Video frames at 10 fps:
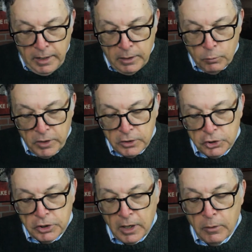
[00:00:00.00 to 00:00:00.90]
in
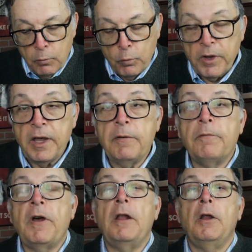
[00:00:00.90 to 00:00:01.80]
which we
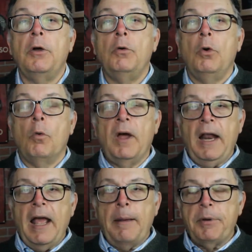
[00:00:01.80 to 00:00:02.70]
follow what
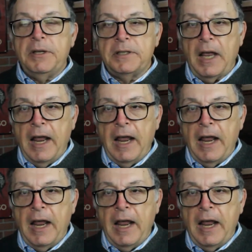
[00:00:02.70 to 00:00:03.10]
happens